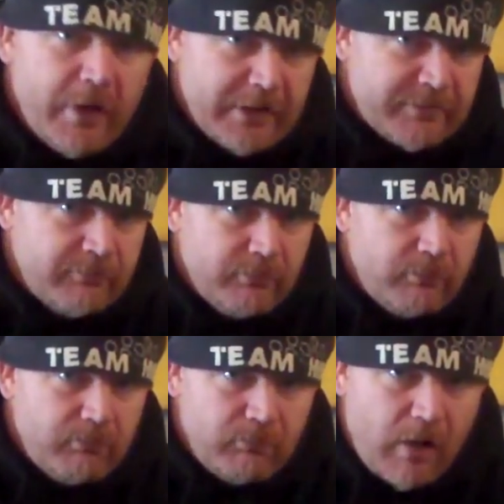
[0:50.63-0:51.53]
it's
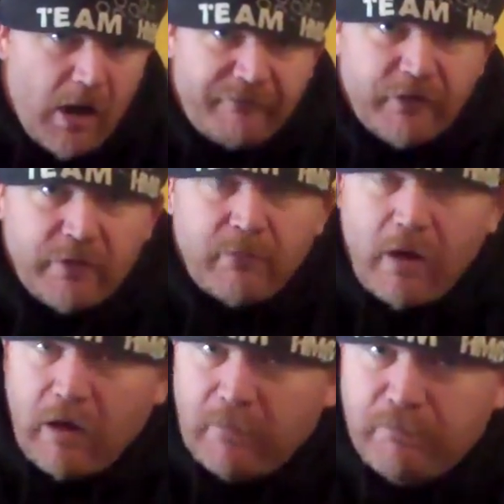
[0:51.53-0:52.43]
often
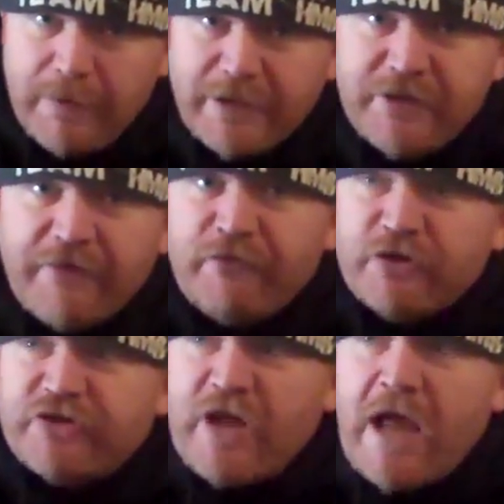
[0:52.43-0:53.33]
a big
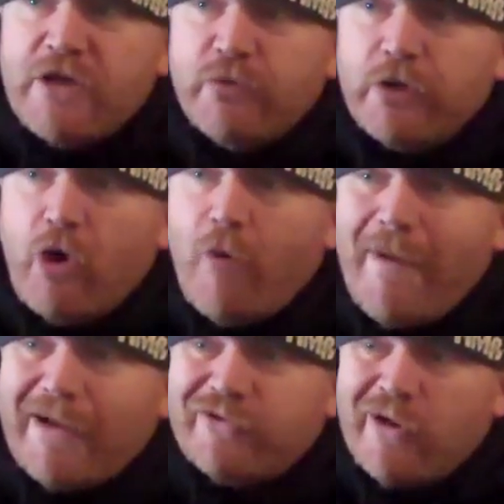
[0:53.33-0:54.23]
difference in how you would go
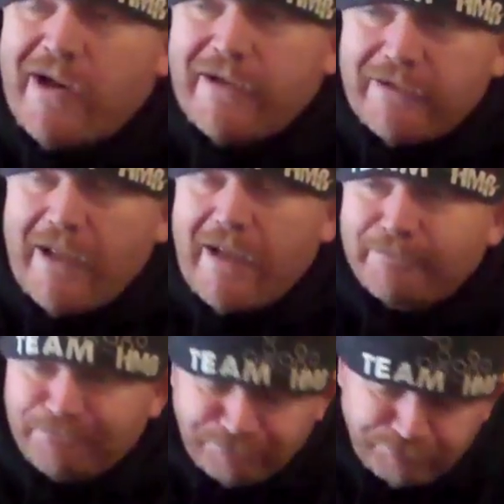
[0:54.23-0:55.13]
about training that.